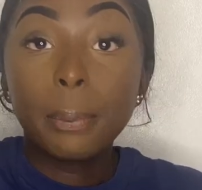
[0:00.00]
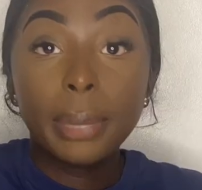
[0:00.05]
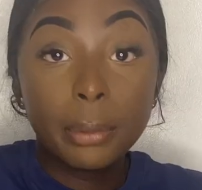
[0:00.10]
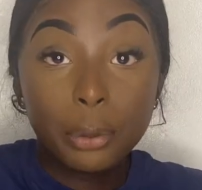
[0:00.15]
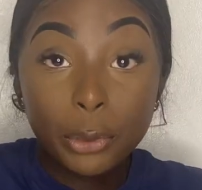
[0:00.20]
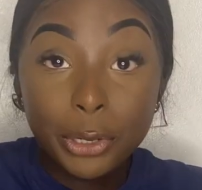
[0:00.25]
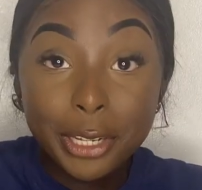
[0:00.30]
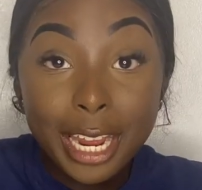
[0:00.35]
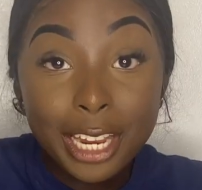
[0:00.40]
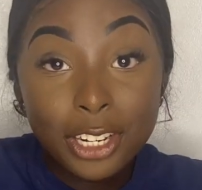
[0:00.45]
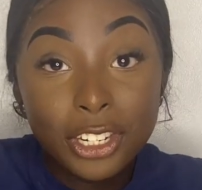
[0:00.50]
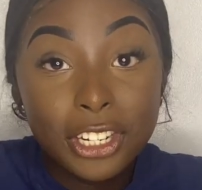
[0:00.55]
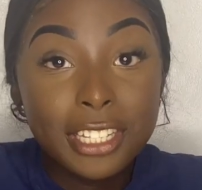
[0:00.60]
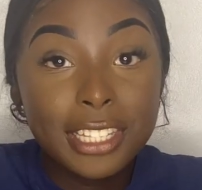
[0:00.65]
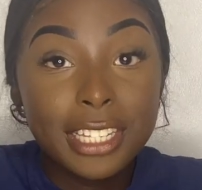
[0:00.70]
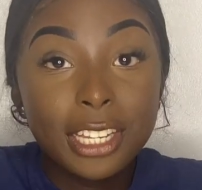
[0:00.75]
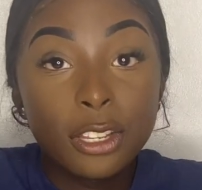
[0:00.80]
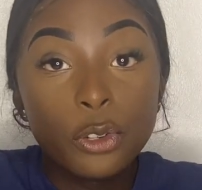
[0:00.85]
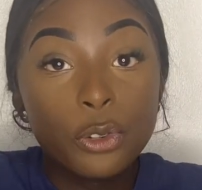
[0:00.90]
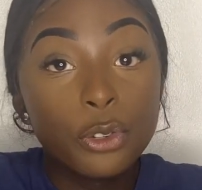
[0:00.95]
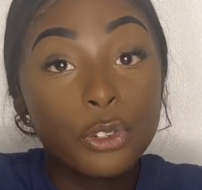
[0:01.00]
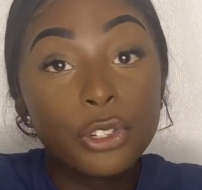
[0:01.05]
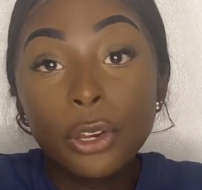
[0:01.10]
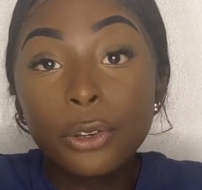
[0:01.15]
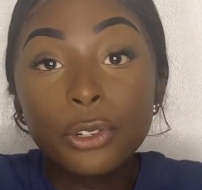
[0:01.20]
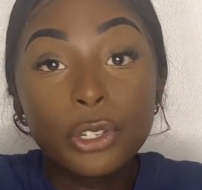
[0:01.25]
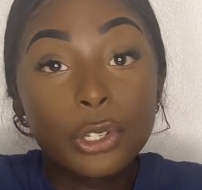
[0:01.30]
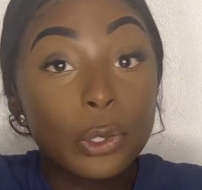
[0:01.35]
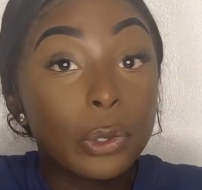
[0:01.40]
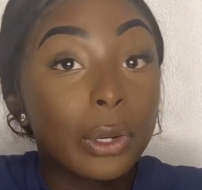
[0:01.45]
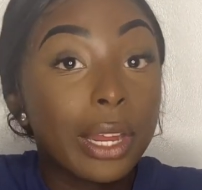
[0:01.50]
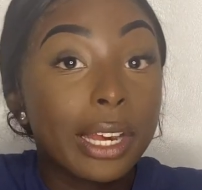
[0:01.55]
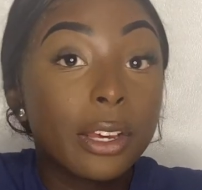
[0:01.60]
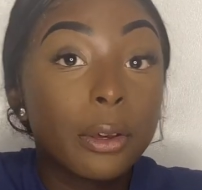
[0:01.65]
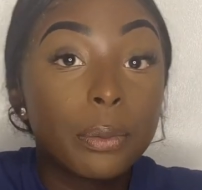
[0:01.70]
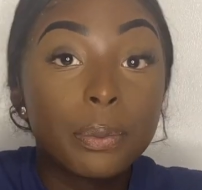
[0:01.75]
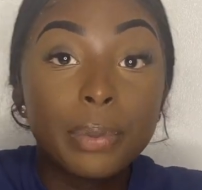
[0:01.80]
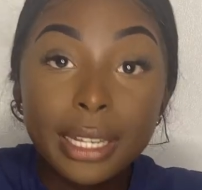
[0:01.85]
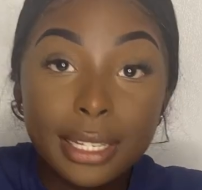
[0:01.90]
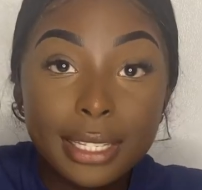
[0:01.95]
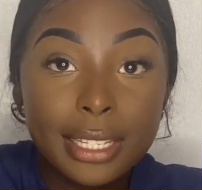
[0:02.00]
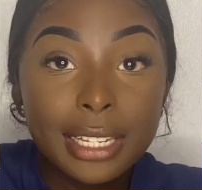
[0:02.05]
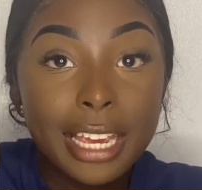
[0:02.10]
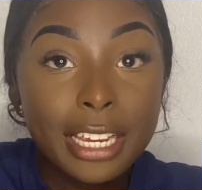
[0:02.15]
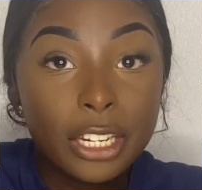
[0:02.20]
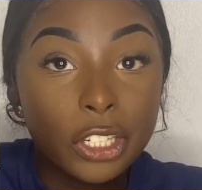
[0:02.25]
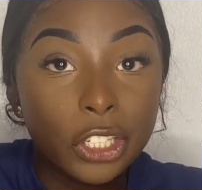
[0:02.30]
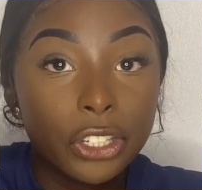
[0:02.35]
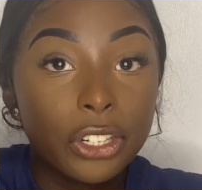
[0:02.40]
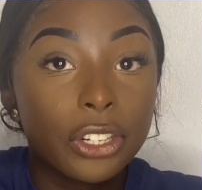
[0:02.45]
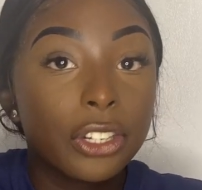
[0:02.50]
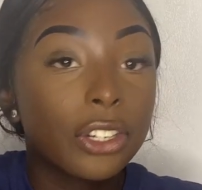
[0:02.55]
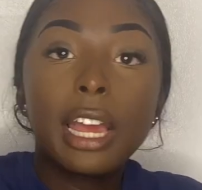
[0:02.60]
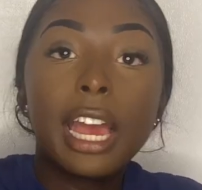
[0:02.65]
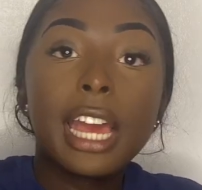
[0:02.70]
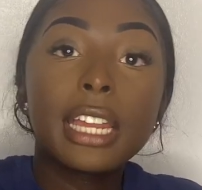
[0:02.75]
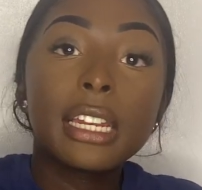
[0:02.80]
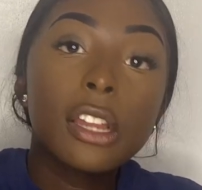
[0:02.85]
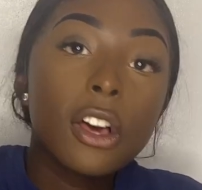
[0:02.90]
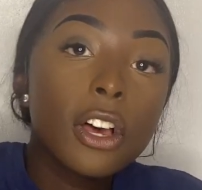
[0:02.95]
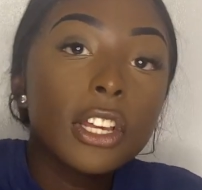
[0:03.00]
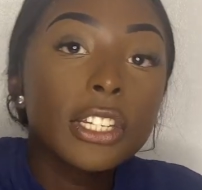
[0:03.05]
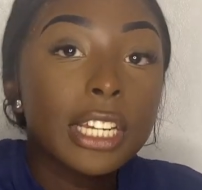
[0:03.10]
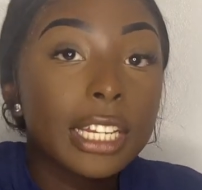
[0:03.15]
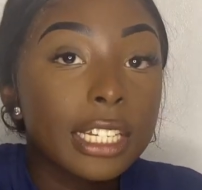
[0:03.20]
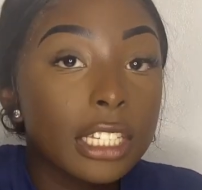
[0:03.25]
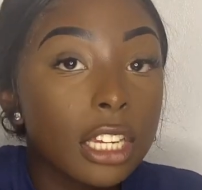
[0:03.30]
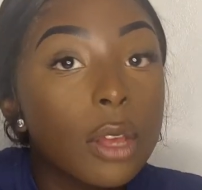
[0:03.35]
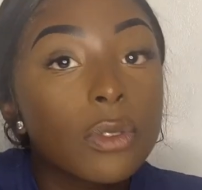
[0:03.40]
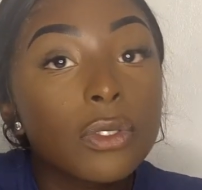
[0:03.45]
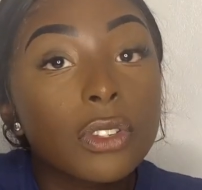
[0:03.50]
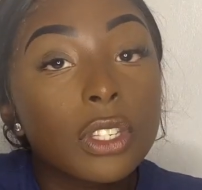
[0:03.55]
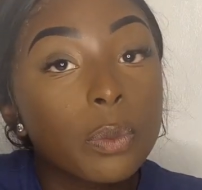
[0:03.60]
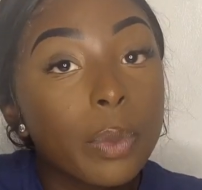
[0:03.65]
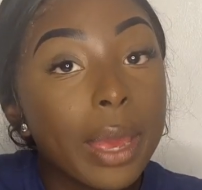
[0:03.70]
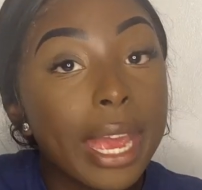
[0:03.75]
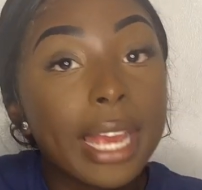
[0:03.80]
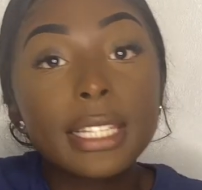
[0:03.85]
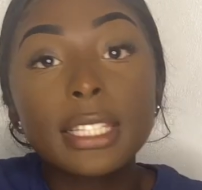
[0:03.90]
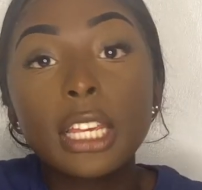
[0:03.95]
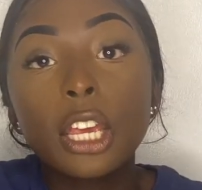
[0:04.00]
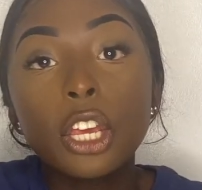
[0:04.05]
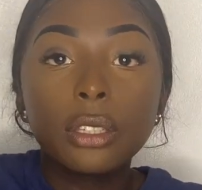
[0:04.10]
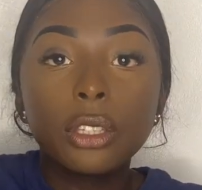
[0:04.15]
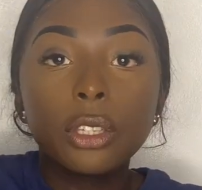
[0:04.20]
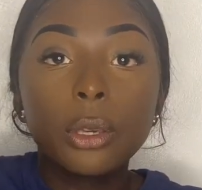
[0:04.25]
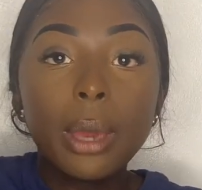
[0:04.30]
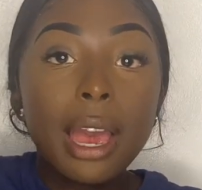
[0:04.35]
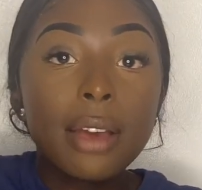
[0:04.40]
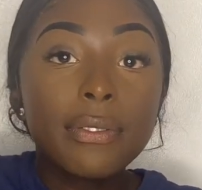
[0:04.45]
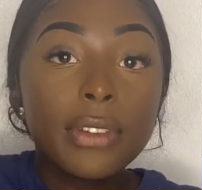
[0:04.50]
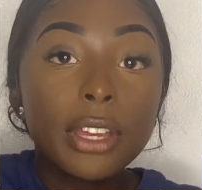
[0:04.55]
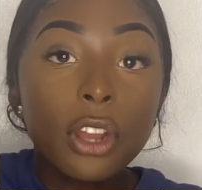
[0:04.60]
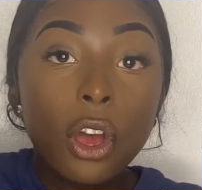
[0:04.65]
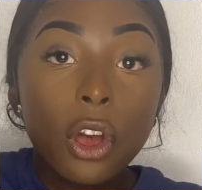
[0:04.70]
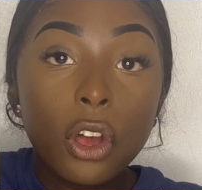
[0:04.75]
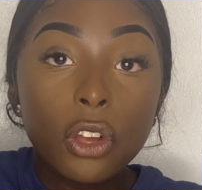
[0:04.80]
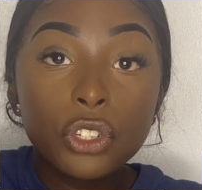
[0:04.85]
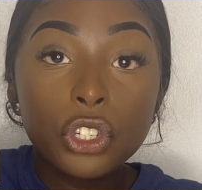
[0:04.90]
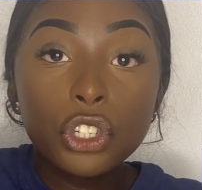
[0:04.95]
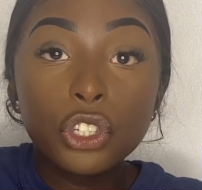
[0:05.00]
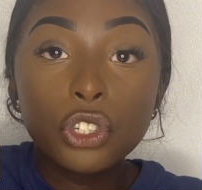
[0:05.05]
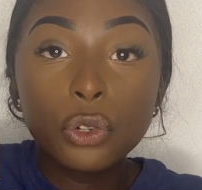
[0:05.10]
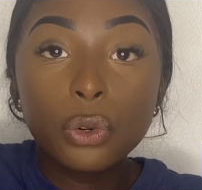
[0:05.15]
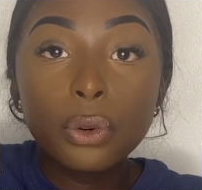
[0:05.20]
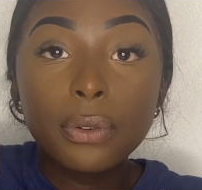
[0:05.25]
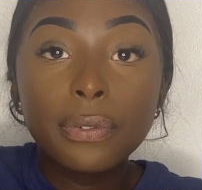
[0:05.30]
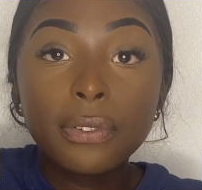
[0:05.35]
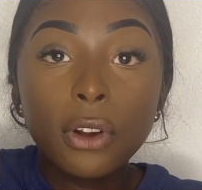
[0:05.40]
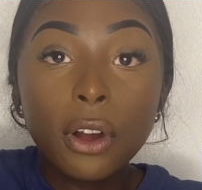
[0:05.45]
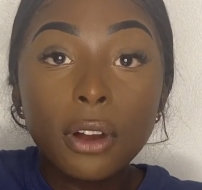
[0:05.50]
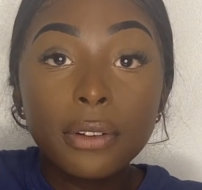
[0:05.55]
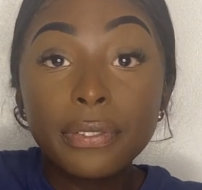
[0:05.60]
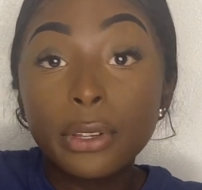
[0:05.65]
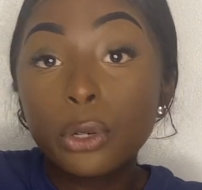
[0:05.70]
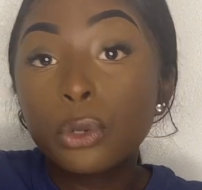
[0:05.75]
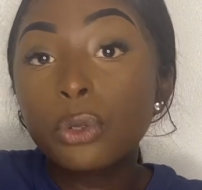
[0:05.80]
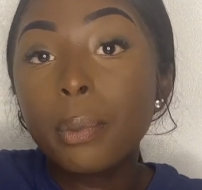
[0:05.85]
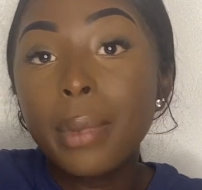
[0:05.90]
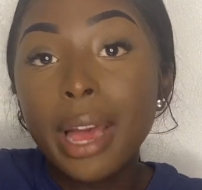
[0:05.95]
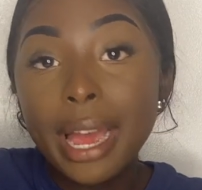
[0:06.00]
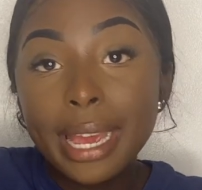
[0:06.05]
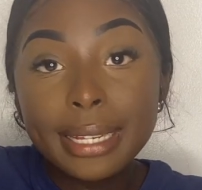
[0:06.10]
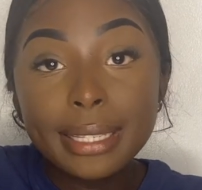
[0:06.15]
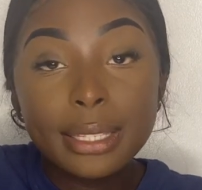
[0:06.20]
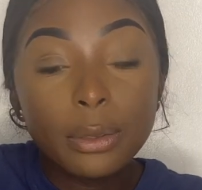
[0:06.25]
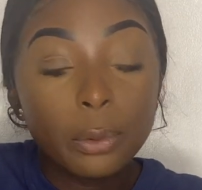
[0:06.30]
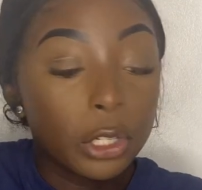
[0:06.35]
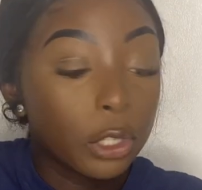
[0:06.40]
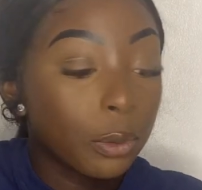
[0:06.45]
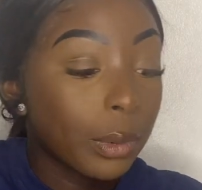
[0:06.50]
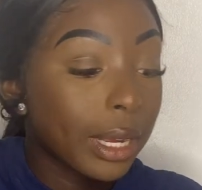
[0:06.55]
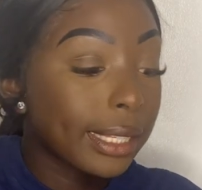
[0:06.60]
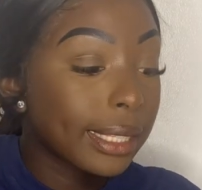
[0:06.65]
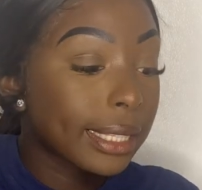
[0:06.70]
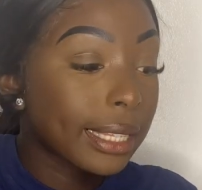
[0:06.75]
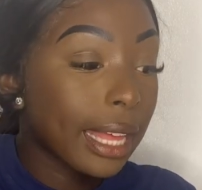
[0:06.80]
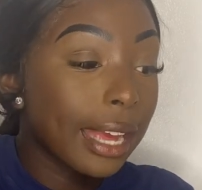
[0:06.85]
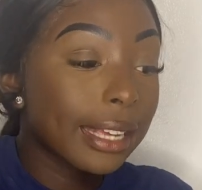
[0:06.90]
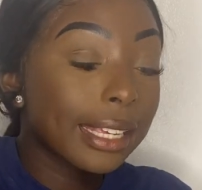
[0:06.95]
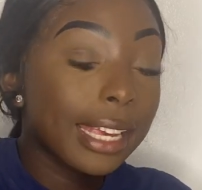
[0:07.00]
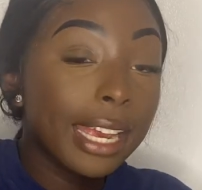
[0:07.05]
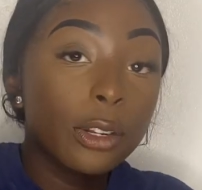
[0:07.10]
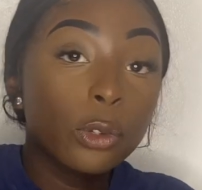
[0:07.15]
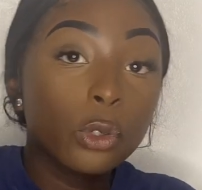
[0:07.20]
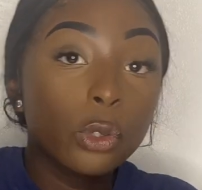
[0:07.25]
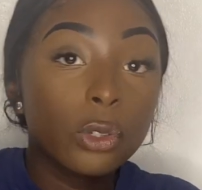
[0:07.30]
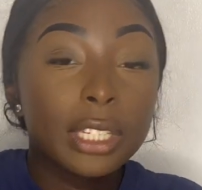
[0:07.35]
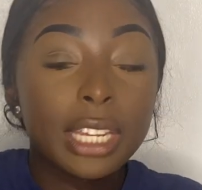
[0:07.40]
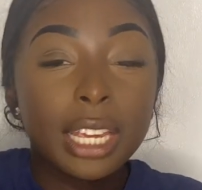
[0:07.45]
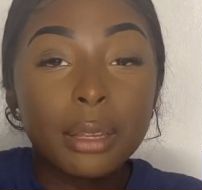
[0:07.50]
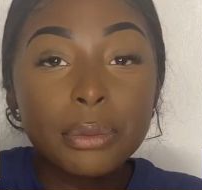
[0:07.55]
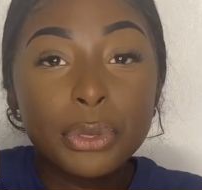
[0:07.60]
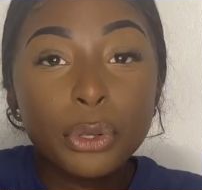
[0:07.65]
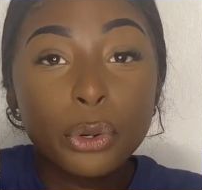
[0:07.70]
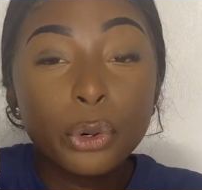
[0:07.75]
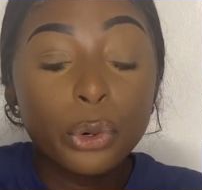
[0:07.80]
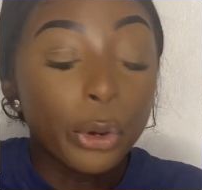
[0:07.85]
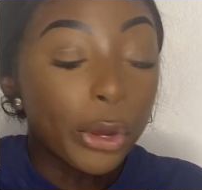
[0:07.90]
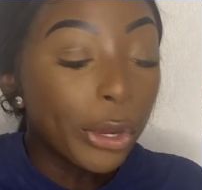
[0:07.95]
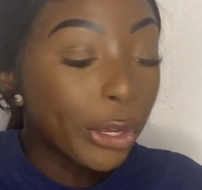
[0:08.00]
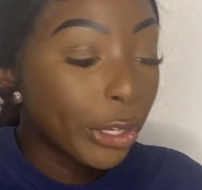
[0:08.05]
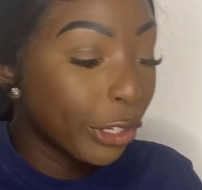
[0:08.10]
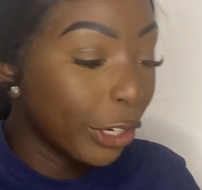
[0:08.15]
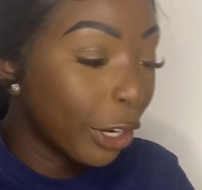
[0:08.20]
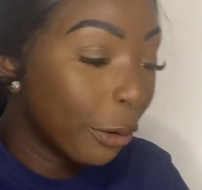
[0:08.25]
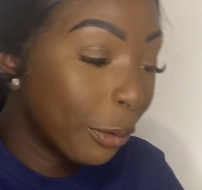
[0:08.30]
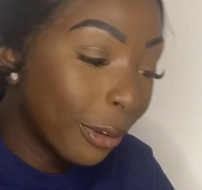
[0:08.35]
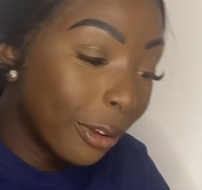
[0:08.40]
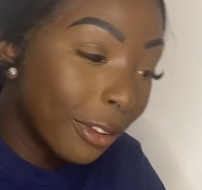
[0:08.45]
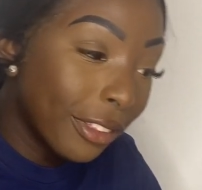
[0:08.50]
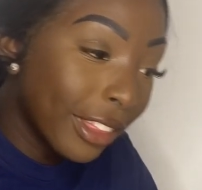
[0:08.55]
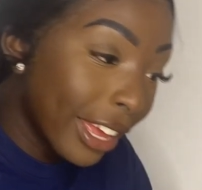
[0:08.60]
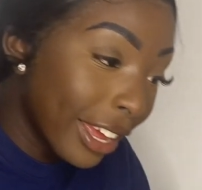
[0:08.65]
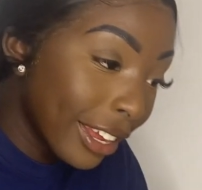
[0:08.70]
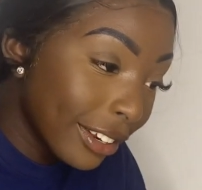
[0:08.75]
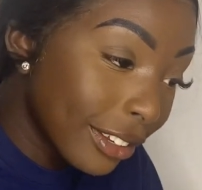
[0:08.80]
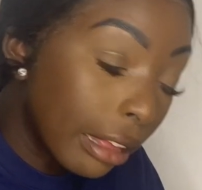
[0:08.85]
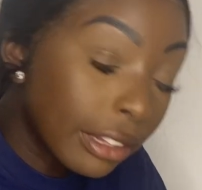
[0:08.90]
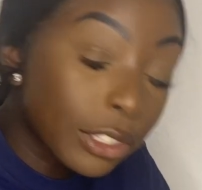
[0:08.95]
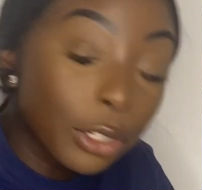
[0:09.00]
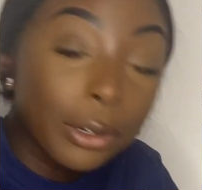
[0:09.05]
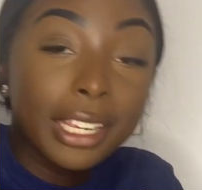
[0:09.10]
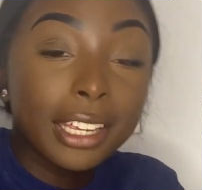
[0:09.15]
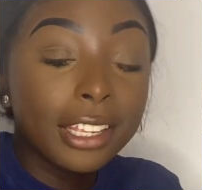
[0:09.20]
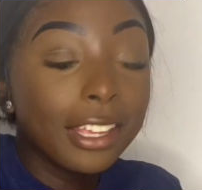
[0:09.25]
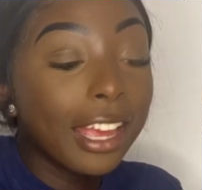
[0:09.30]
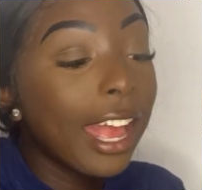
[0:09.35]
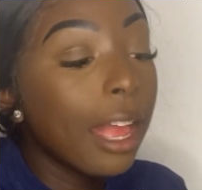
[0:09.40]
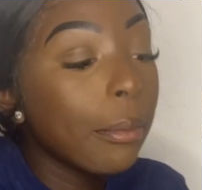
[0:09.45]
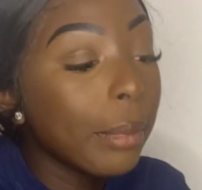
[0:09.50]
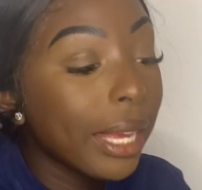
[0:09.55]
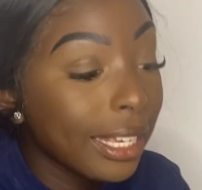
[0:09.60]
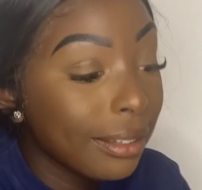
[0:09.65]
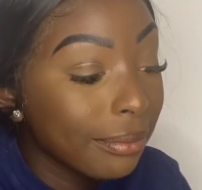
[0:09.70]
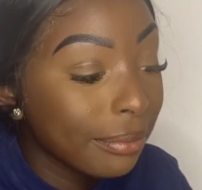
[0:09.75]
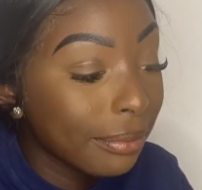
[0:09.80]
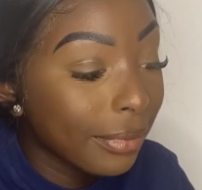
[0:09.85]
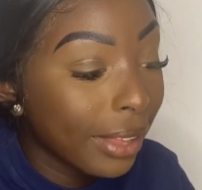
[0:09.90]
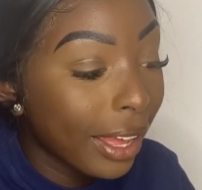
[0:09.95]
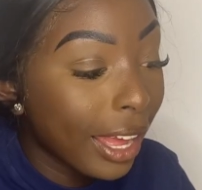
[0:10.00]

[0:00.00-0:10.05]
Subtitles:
people can actually see you don't just look like a pixelation. And lastly, in terms of specs, you have enhanced dual far field mics, which means that again on your Teams call, you know when you're there, sorry, can you hear me?